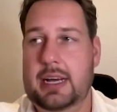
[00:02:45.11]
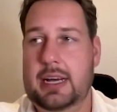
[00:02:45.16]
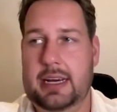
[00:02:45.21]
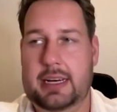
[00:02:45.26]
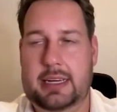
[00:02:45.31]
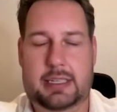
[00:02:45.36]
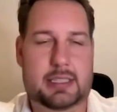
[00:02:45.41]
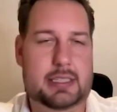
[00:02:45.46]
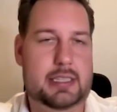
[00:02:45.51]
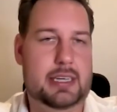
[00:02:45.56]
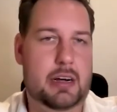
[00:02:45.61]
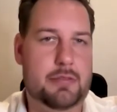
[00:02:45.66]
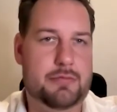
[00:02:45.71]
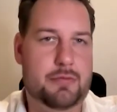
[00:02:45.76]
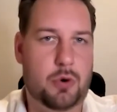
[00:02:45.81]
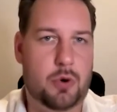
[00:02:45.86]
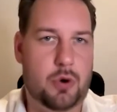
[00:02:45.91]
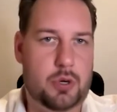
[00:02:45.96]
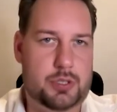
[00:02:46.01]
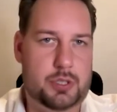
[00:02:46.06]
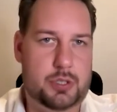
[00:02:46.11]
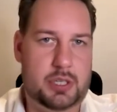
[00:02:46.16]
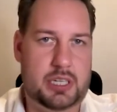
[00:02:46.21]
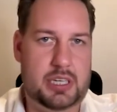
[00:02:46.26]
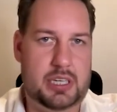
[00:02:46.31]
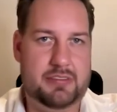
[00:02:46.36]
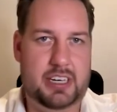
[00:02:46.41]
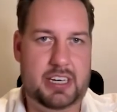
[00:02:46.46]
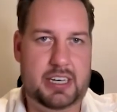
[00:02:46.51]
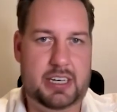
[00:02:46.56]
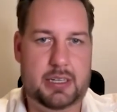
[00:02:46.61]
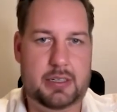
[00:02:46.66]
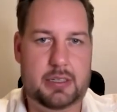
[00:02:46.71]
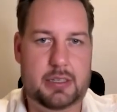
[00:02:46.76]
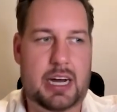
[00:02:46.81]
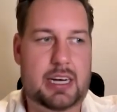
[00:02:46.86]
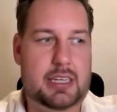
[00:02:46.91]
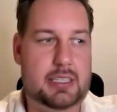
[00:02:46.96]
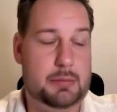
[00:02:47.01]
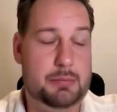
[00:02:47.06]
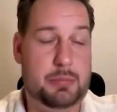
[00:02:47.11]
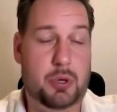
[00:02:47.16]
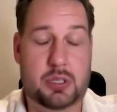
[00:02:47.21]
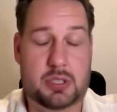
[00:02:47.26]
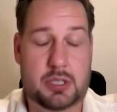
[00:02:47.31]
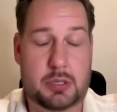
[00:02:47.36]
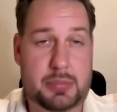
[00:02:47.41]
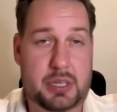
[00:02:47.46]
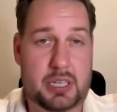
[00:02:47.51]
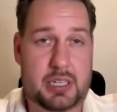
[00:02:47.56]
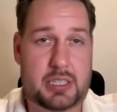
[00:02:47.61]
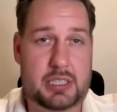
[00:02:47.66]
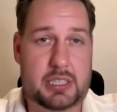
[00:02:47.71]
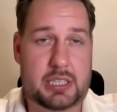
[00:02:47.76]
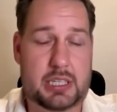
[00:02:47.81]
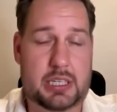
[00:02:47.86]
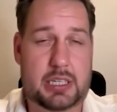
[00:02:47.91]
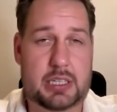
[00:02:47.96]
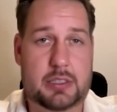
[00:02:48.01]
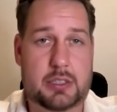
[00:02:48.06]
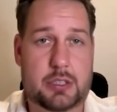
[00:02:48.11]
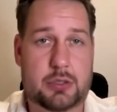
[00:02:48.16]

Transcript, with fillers: And therefore also giving us a possibility